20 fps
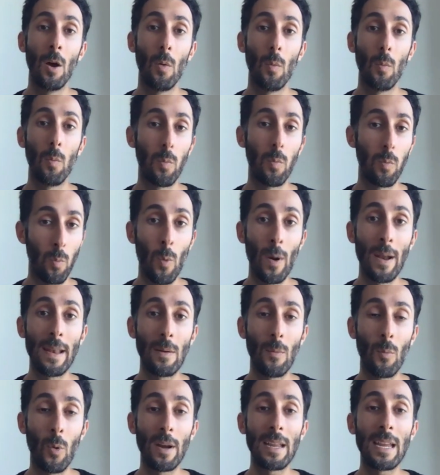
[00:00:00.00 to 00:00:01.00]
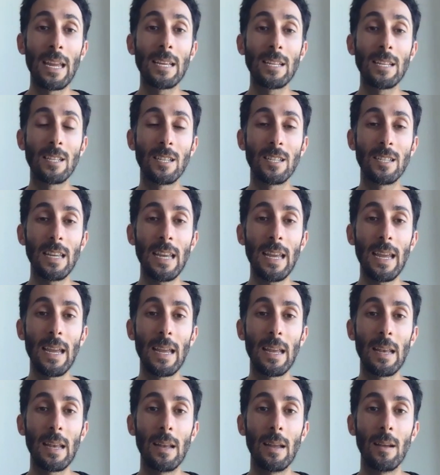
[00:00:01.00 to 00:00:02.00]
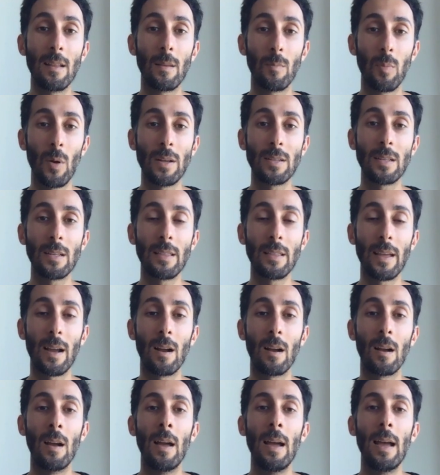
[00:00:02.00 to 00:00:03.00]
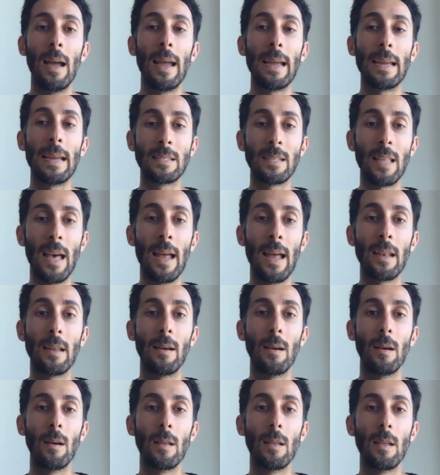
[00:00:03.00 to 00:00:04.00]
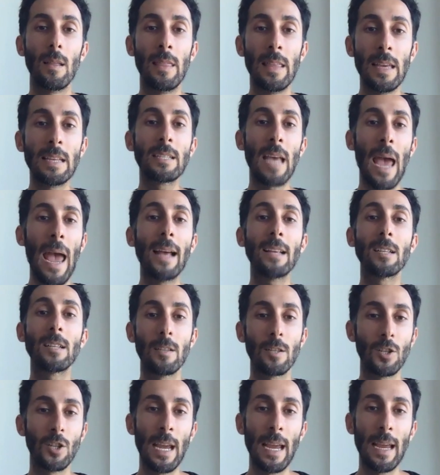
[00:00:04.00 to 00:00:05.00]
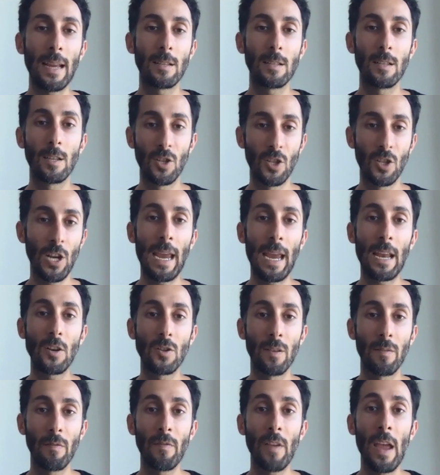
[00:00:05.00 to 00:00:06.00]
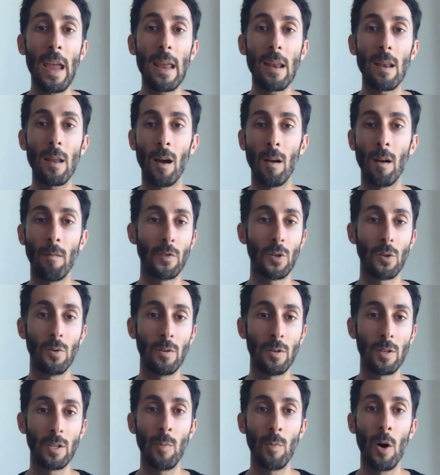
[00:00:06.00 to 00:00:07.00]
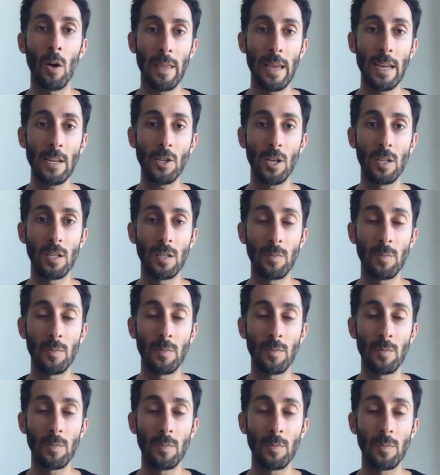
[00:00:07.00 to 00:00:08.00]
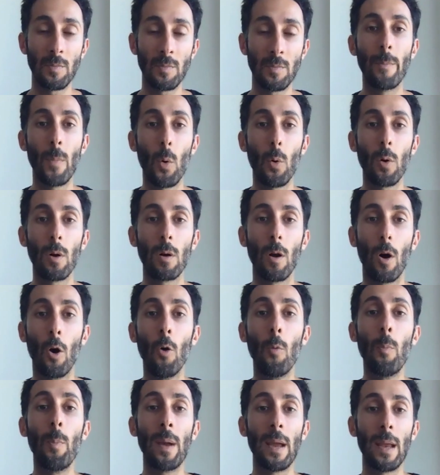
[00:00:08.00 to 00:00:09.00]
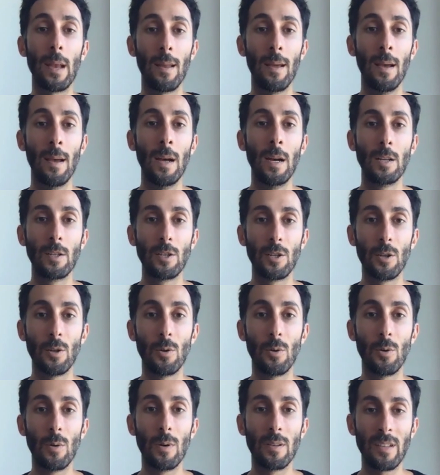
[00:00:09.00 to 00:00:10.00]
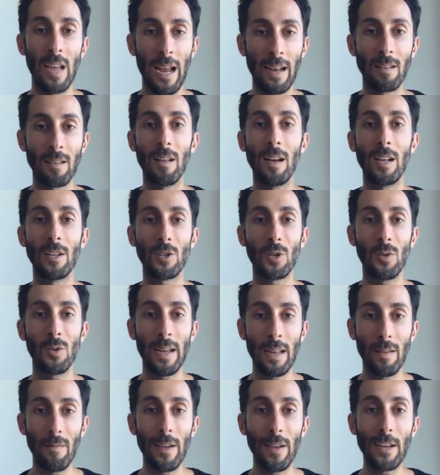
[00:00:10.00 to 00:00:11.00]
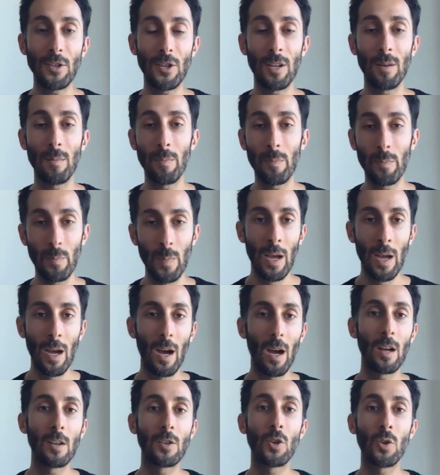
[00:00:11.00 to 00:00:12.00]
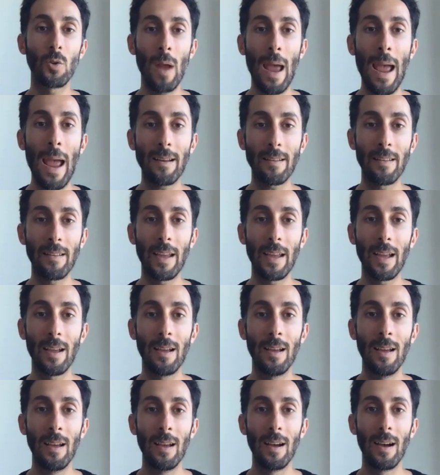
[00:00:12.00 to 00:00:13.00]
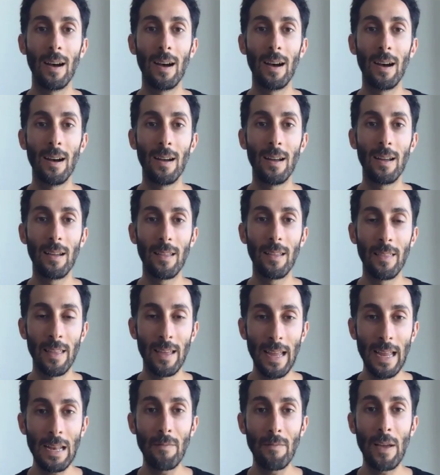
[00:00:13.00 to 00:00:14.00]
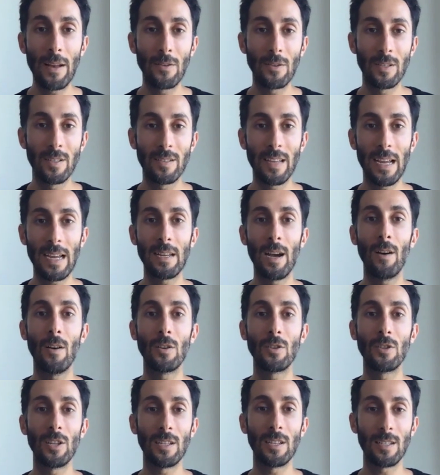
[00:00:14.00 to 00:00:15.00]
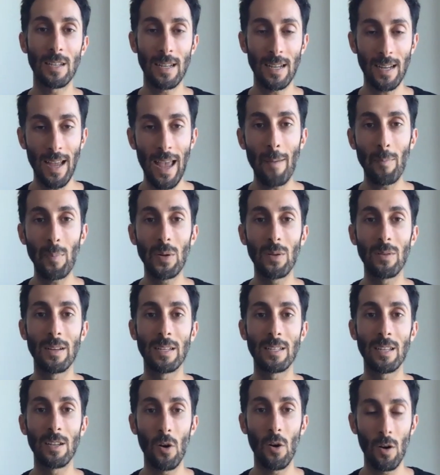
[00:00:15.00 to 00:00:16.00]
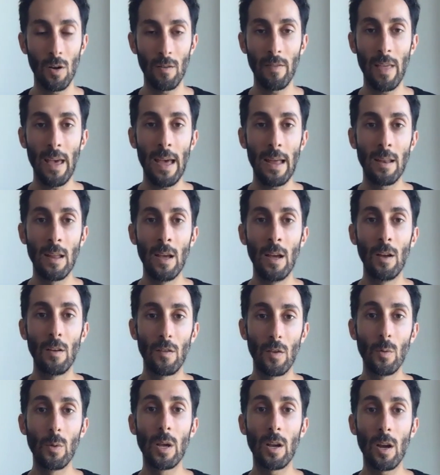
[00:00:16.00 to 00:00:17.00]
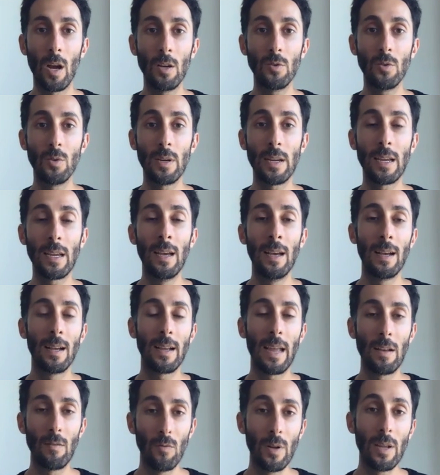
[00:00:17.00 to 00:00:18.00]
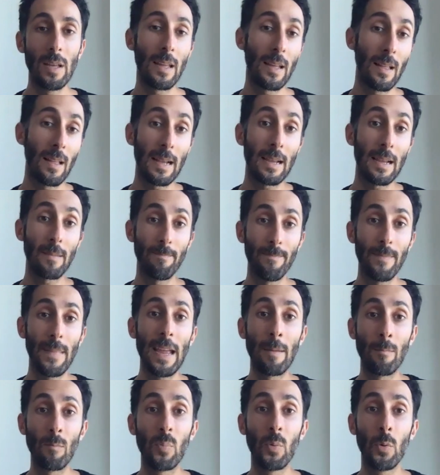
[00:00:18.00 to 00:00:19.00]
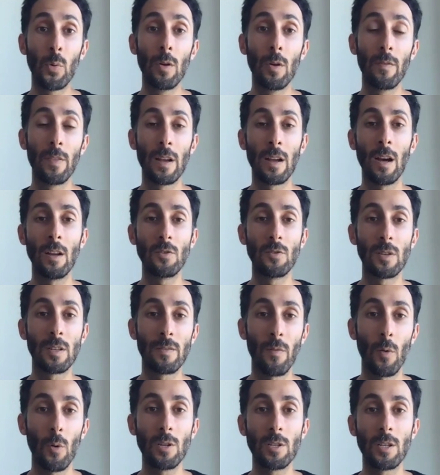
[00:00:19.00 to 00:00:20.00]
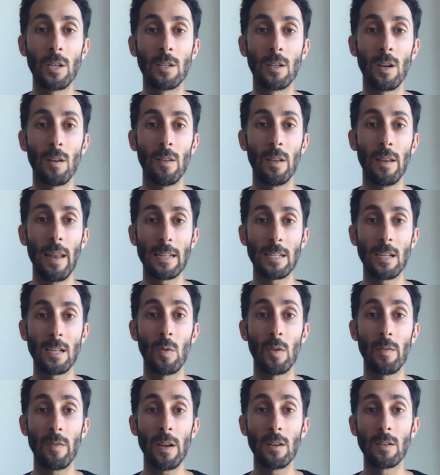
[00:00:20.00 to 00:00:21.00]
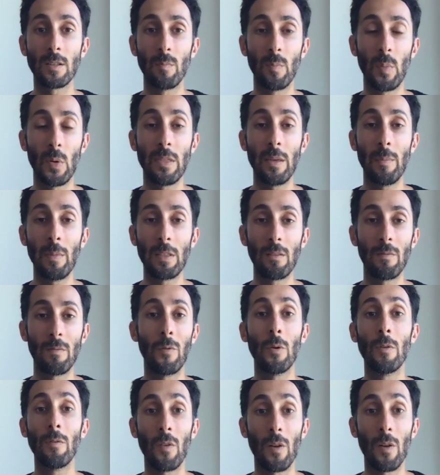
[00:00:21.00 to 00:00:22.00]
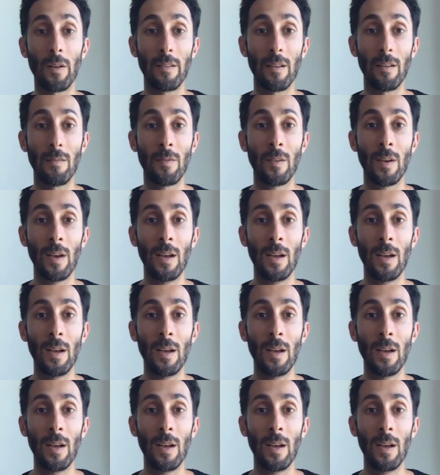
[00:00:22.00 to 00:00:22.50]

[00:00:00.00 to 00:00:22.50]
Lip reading: what he's seen, the president there, is that this has the chance to change the fate of certain small nations, being a little bit more open to technological innovation, attracting the innovators and technologists and capitalists and all of that to the country can really like improve the country's fortunes over the next couple of years and put them at the forefront of